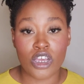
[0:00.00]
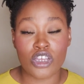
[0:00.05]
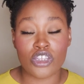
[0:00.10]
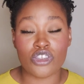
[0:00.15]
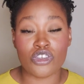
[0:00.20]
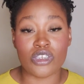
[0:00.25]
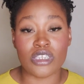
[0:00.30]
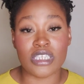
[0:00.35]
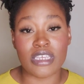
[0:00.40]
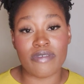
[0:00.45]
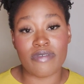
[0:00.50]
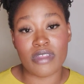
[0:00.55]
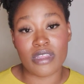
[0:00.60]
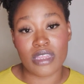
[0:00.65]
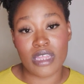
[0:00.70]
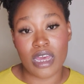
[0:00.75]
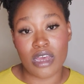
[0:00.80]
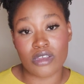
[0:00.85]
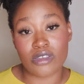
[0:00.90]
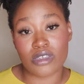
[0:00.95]
to
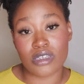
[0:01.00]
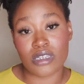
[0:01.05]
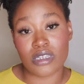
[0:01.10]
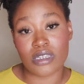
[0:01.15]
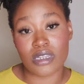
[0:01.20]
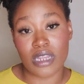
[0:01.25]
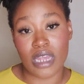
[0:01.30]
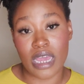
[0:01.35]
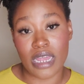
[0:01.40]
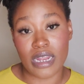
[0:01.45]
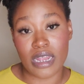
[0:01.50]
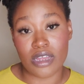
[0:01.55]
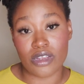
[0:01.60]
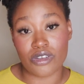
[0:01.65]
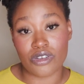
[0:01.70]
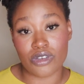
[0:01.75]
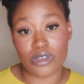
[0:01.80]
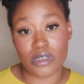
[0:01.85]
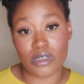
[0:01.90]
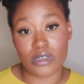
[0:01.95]

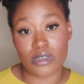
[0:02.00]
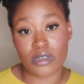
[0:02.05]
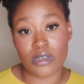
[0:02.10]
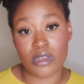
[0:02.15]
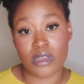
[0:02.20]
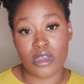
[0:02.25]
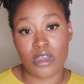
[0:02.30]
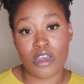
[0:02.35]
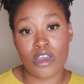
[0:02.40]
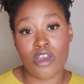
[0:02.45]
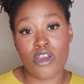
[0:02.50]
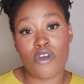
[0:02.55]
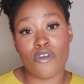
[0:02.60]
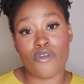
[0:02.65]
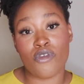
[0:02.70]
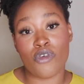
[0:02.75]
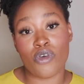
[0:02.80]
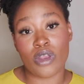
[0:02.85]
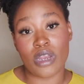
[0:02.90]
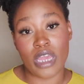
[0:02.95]
7,900
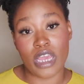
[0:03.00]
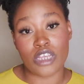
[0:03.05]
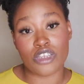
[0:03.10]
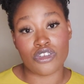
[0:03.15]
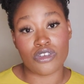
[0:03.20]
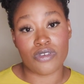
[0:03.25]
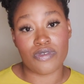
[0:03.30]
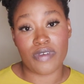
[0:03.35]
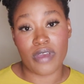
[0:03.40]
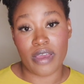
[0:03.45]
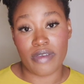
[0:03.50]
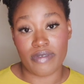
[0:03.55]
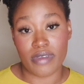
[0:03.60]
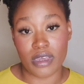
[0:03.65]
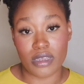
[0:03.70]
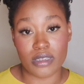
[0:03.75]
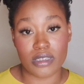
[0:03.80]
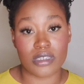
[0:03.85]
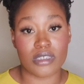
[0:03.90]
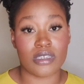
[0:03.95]
for an extra 5
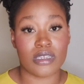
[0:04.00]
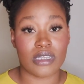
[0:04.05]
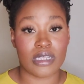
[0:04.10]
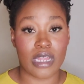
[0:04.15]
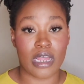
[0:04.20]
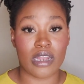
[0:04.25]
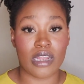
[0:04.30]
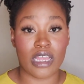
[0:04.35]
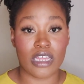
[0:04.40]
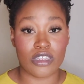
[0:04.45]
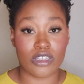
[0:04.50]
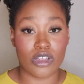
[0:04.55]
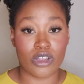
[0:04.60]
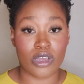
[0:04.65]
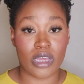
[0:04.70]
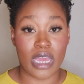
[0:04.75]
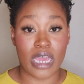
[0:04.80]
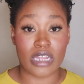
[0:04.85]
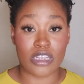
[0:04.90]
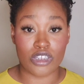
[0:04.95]
years. Now let's
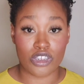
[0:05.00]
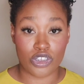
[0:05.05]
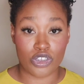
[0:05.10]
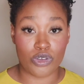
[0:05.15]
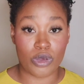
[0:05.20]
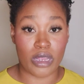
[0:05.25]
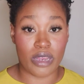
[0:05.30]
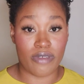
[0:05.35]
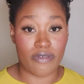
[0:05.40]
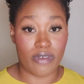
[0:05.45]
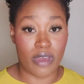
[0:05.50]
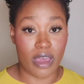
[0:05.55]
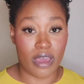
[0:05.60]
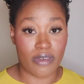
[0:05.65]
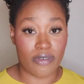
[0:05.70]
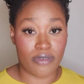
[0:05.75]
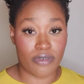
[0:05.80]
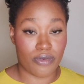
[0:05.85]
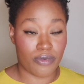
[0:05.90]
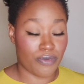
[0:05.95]
look at
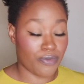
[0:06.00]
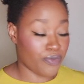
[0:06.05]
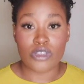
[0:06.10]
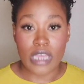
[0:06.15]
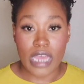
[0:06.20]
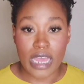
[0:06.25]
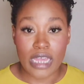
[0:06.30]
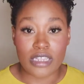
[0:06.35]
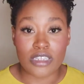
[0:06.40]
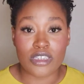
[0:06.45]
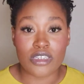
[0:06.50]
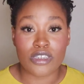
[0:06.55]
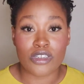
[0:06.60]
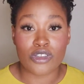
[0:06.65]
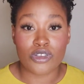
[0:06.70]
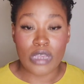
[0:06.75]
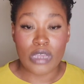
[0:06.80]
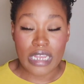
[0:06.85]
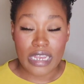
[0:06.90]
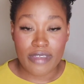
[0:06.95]
25. At
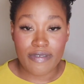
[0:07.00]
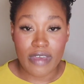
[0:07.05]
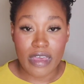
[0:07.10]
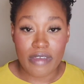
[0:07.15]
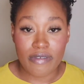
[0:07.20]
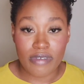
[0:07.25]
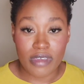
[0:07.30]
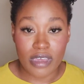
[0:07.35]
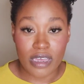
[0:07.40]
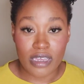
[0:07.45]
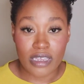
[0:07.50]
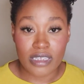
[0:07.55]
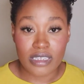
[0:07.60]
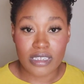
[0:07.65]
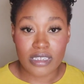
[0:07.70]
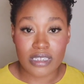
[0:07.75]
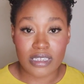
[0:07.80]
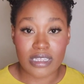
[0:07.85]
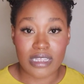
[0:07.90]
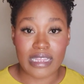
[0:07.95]
25
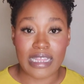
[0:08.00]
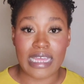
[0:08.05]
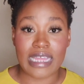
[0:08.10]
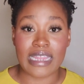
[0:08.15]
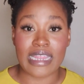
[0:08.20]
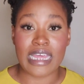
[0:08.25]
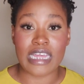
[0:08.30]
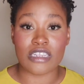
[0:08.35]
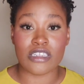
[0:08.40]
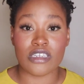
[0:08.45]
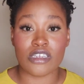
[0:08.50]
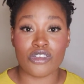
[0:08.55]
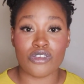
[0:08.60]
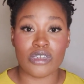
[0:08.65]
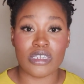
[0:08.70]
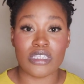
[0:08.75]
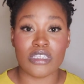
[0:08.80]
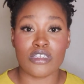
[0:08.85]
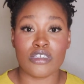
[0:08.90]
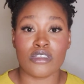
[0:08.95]
years, then that
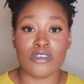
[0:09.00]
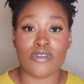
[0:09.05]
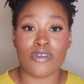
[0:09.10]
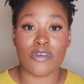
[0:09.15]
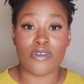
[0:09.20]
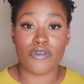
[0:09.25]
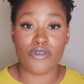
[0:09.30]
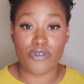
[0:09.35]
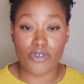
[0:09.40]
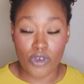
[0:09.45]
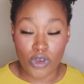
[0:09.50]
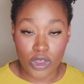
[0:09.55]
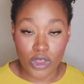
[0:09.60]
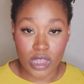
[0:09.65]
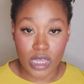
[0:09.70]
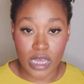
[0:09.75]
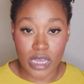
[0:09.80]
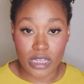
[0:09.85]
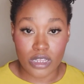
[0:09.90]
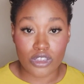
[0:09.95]
decreases
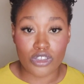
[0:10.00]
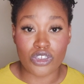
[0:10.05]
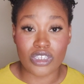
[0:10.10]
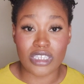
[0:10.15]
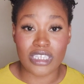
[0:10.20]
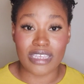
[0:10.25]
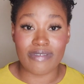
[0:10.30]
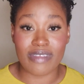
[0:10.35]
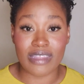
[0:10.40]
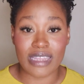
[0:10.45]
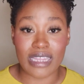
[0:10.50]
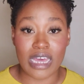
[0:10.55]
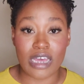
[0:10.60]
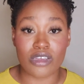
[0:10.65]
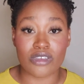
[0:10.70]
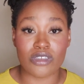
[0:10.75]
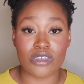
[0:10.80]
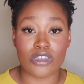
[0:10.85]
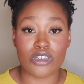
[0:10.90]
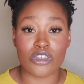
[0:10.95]
further to
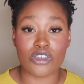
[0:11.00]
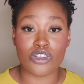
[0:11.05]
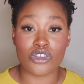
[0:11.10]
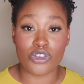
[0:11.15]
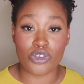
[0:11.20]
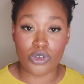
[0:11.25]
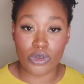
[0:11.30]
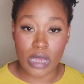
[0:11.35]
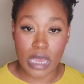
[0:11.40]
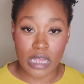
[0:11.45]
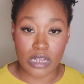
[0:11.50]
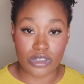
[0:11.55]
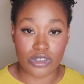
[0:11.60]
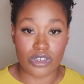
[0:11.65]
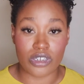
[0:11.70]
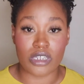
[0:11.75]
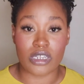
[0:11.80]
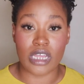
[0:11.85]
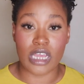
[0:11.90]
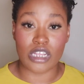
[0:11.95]

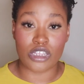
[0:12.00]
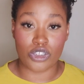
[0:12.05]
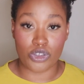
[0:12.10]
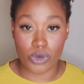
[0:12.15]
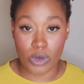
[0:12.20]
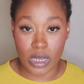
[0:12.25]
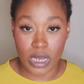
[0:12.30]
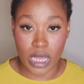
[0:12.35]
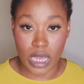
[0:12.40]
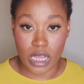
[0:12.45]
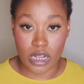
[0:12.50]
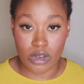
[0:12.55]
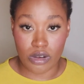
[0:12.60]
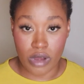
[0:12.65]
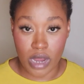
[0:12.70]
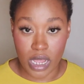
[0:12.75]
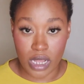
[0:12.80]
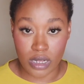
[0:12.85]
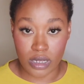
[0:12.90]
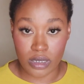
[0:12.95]
7,228
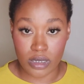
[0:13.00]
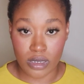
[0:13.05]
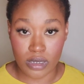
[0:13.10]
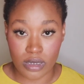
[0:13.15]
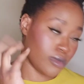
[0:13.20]
Rand.